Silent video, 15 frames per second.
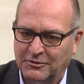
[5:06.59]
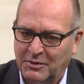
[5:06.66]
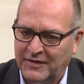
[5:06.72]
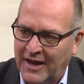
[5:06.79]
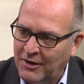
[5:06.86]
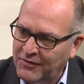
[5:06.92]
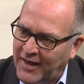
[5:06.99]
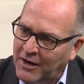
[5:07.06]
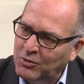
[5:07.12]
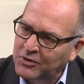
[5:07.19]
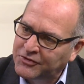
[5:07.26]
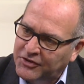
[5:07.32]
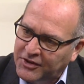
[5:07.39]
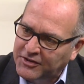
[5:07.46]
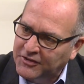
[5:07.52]
But that, that
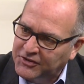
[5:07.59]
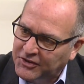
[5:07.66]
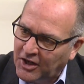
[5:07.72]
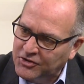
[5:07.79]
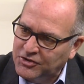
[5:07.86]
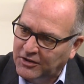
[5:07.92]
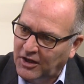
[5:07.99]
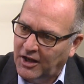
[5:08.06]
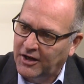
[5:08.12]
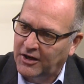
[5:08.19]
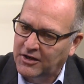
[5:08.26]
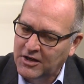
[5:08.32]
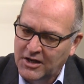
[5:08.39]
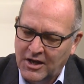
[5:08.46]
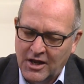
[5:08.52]
was the discussion layer.
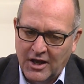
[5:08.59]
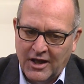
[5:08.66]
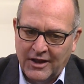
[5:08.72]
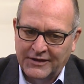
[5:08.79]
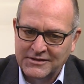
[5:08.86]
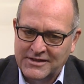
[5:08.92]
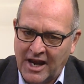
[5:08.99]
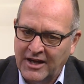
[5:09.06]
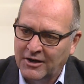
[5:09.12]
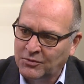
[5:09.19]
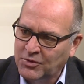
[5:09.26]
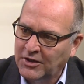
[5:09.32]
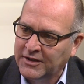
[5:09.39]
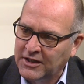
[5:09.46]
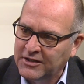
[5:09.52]
Data
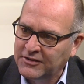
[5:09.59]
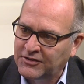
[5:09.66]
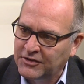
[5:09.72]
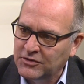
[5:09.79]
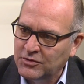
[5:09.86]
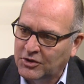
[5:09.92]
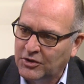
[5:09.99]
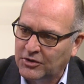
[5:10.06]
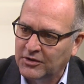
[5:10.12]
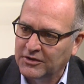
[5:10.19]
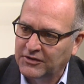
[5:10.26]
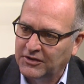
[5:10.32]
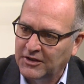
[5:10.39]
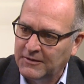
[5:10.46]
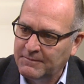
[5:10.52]
really is the new
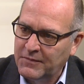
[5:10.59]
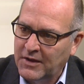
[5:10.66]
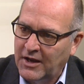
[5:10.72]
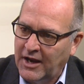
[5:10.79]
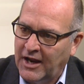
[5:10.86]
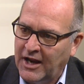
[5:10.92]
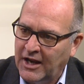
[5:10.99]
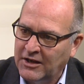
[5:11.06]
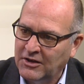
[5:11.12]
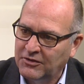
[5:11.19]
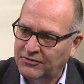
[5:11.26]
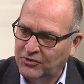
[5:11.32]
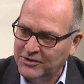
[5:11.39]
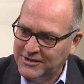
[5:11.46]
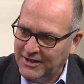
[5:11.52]
currency. And
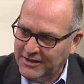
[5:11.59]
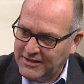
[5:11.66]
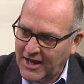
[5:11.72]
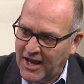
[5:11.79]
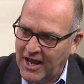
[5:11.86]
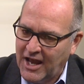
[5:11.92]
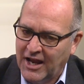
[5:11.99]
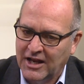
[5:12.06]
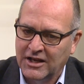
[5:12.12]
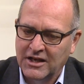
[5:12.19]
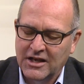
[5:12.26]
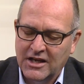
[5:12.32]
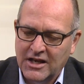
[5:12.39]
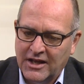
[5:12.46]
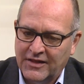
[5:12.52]
for today,
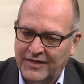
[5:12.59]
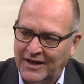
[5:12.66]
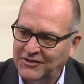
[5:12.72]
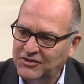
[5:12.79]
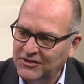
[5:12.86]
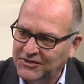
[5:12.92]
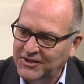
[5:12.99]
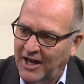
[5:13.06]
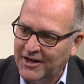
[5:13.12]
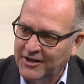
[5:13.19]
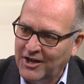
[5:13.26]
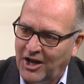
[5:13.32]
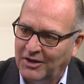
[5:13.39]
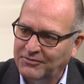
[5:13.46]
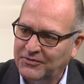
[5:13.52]
that's just not
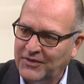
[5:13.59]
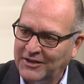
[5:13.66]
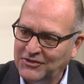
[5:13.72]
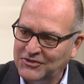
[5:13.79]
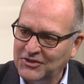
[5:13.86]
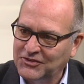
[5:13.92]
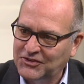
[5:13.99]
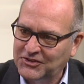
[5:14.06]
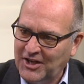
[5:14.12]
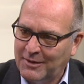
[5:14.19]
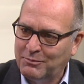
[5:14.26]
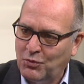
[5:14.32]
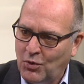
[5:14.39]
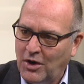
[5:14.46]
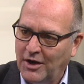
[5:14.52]
enough. That's just
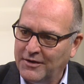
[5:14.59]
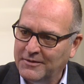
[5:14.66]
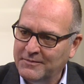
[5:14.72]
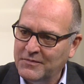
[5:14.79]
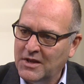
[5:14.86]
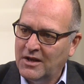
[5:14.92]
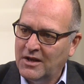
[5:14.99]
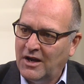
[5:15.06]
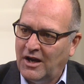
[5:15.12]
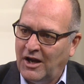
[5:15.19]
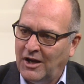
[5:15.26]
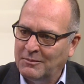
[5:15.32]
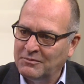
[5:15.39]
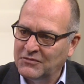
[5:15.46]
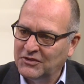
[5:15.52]
step one.
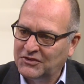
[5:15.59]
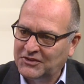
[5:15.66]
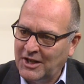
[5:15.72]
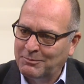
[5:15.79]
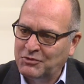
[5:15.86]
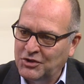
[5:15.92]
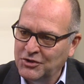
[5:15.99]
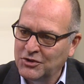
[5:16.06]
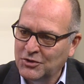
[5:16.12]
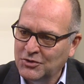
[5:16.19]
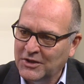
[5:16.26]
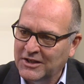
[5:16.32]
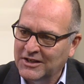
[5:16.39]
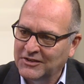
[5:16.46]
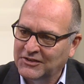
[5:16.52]
Um, step two
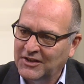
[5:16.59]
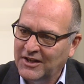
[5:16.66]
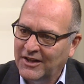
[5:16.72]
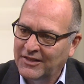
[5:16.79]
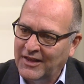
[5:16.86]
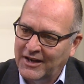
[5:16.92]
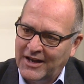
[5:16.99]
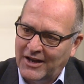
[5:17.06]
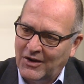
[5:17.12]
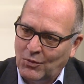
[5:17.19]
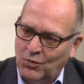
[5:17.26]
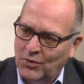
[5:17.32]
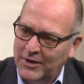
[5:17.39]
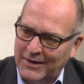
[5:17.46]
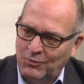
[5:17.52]
is then
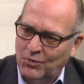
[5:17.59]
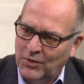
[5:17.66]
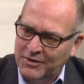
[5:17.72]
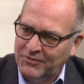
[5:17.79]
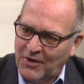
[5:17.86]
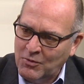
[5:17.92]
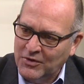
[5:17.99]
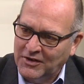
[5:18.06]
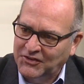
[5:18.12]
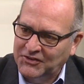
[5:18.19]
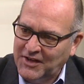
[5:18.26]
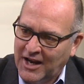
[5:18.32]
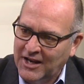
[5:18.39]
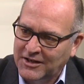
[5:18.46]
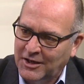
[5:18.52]
what, what if I want to
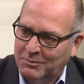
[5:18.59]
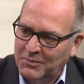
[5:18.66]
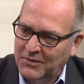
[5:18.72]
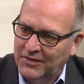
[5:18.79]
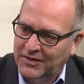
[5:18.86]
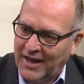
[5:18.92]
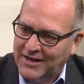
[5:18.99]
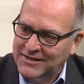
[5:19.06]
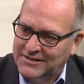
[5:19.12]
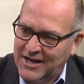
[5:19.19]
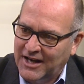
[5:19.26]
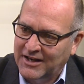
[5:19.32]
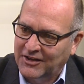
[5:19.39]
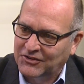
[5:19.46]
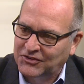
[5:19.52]
stand up that
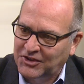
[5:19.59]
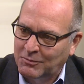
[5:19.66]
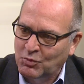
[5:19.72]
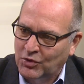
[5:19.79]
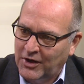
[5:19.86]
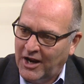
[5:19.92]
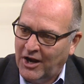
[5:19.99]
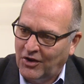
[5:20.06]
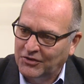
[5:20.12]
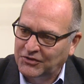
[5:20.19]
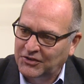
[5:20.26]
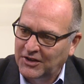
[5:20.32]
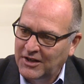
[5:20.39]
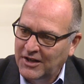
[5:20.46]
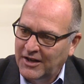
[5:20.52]
data somewhere
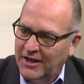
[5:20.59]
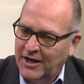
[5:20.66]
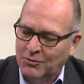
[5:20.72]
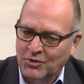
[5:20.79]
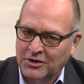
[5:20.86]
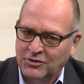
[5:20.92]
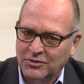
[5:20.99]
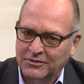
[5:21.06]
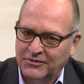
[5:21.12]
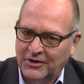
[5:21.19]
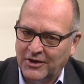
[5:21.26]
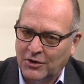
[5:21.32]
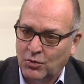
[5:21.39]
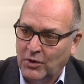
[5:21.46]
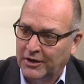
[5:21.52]
else? And I want to do it
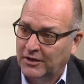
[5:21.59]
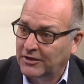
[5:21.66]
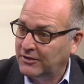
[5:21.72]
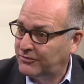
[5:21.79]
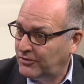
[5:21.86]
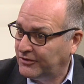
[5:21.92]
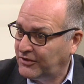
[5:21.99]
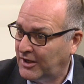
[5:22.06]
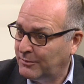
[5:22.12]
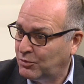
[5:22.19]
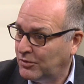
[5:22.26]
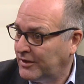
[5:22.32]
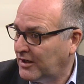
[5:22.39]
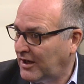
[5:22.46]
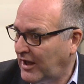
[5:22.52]
very quickly, for
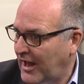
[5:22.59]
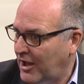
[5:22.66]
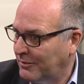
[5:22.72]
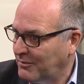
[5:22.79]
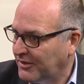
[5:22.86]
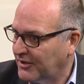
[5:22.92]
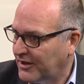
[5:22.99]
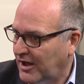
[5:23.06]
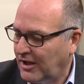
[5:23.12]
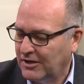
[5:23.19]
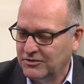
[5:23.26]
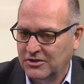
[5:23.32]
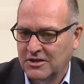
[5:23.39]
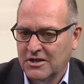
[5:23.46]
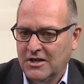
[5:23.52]
example, in a cloud
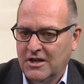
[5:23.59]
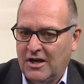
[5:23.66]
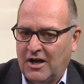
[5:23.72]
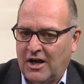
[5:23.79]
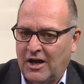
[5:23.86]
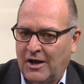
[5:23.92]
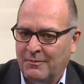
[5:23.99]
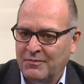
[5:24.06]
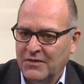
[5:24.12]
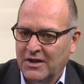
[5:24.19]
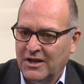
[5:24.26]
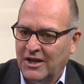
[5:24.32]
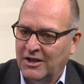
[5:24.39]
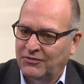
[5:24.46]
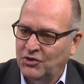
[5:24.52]
methodology. Um,
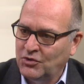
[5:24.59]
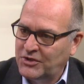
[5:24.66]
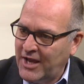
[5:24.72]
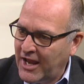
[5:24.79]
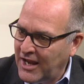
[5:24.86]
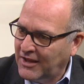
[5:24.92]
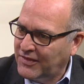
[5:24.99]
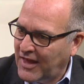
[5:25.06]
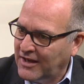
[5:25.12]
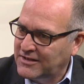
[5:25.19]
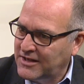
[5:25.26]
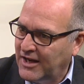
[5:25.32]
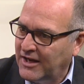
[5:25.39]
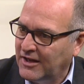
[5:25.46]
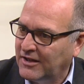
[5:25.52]
if you take that
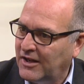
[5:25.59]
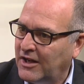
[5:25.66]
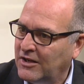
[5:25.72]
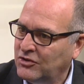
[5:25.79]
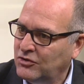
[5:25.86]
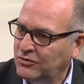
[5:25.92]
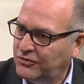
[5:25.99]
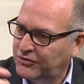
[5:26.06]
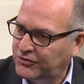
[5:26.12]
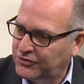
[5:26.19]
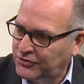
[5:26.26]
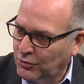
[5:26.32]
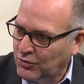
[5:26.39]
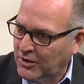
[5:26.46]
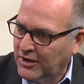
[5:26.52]
data and you
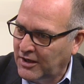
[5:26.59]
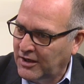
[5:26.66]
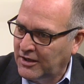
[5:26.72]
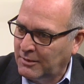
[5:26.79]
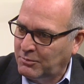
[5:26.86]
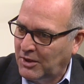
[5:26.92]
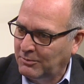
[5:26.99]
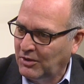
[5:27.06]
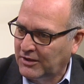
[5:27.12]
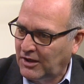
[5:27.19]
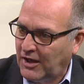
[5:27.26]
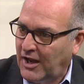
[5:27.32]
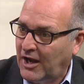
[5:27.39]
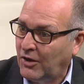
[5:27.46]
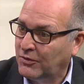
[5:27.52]
store it in a public
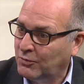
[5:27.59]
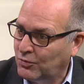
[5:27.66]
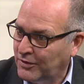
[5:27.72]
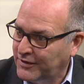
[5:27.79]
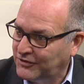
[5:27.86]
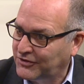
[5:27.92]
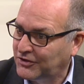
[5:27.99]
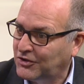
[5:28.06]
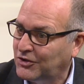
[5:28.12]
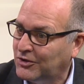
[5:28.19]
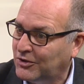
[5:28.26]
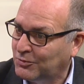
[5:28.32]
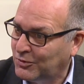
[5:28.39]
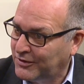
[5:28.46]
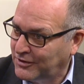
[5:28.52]
cloud, one that's
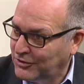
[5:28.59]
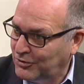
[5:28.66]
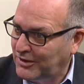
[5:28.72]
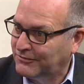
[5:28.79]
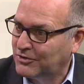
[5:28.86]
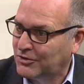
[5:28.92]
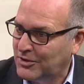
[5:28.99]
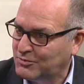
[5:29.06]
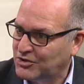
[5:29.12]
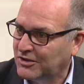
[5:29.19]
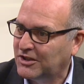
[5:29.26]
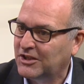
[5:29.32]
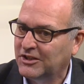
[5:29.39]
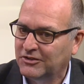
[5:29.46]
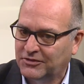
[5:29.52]
secure, one that you have encryption
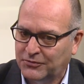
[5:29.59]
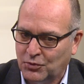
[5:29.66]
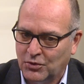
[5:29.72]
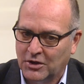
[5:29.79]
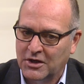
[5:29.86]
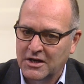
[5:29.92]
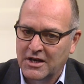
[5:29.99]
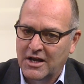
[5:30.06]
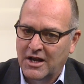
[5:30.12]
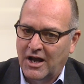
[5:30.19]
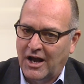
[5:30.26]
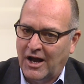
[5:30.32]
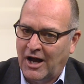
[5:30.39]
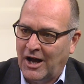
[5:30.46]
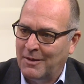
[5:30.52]
keys for,
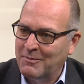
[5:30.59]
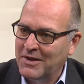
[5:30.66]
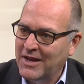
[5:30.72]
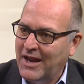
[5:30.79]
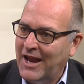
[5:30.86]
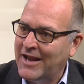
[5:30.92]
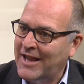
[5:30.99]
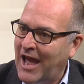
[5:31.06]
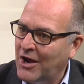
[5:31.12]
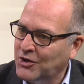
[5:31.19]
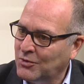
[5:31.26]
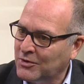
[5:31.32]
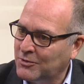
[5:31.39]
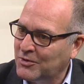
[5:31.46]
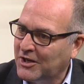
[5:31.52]
um, and now you
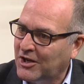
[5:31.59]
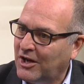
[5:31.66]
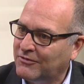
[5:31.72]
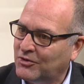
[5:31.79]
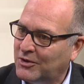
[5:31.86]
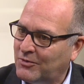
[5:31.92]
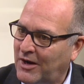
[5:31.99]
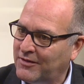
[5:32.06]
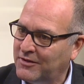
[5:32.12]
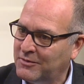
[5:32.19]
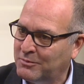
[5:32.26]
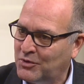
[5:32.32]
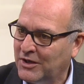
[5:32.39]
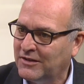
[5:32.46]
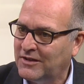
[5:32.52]
want to recover it rather
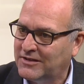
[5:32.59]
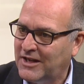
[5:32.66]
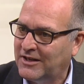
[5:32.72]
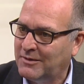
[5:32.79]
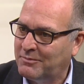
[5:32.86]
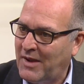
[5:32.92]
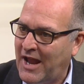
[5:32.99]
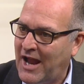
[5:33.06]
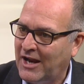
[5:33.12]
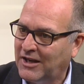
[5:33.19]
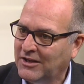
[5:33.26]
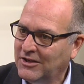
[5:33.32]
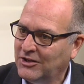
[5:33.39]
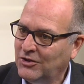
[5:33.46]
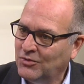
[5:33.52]
than bringing the data back,
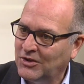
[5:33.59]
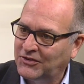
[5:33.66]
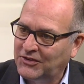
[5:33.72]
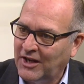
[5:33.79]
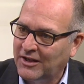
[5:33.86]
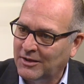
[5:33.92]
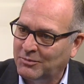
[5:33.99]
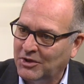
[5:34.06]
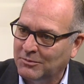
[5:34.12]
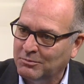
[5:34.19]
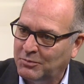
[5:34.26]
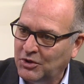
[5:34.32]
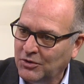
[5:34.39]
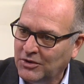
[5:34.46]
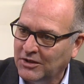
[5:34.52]
you want to stand up a
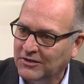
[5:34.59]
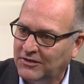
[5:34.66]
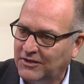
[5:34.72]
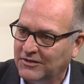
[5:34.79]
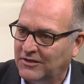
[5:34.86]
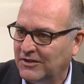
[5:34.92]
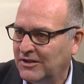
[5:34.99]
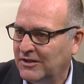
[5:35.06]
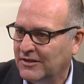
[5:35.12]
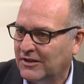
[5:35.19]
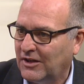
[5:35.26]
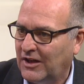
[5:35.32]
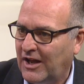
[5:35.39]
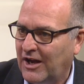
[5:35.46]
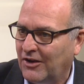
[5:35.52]
compute instance in the
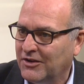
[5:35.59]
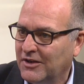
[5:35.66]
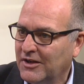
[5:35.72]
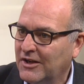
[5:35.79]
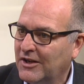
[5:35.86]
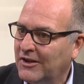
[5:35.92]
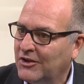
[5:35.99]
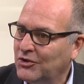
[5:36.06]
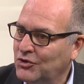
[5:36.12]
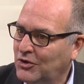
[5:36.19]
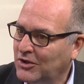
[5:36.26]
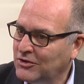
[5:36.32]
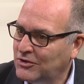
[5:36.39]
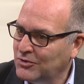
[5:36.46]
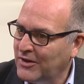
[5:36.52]
cloud, you
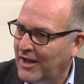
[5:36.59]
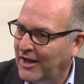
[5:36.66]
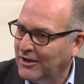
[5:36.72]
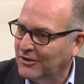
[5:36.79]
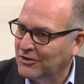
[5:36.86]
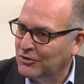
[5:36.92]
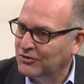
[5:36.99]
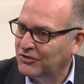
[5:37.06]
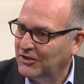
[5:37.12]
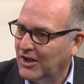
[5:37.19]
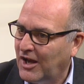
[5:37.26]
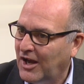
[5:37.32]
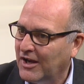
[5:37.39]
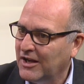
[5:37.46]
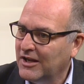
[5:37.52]
can do that in an
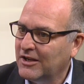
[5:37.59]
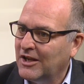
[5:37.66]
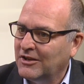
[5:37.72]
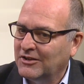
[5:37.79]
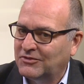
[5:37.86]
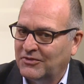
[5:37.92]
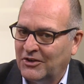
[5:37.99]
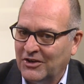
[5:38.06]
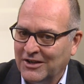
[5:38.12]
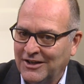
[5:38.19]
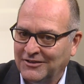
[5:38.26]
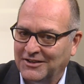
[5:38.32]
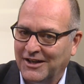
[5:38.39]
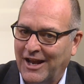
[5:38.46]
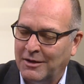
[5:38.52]
OCI. And it's very
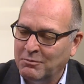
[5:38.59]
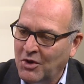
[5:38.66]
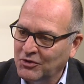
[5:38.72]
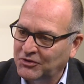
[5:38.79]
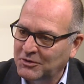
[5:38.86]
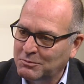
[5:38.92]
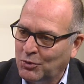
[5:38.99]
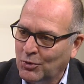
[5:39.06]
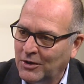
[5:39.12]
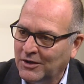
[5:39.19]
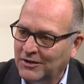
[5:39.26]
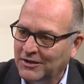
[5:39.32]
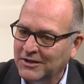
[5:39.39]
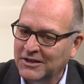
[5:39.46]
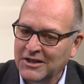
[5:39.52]
easy. And most
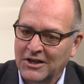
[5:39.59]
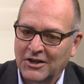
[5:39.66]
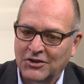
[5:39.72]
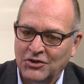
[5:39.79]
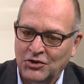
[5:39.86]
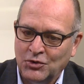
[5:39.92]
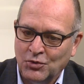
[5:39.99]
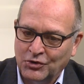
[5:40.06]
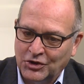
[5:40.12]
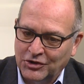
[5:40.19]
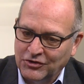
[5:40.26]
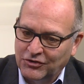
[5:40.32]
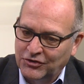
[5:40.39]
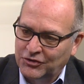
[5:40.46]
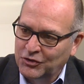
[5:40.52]
importantly, you
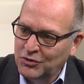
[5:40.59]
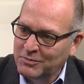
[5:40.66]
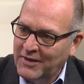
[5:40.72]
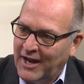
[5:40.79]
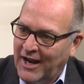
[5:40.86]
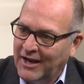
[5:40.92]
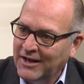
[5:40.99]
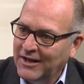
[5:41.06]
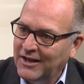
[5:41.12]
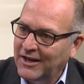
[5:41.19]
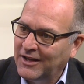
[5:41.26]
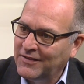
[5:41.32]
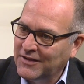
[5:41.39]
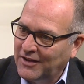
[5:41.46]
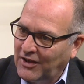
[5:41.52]
consume that
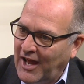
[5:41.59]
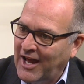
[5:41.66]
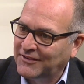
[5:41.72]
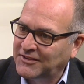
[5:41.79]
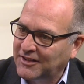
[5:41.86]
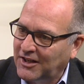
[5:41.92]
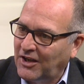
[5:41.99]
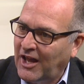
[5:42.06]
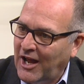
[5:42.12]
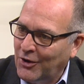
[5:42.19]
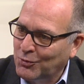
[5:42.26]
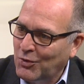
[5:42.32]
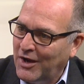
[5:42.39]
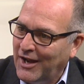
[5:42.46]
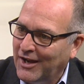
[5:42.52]
in the elastic cloud
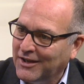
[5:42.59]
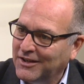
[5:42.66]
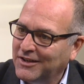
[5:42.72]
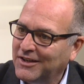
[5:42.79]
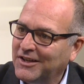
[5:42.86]
way.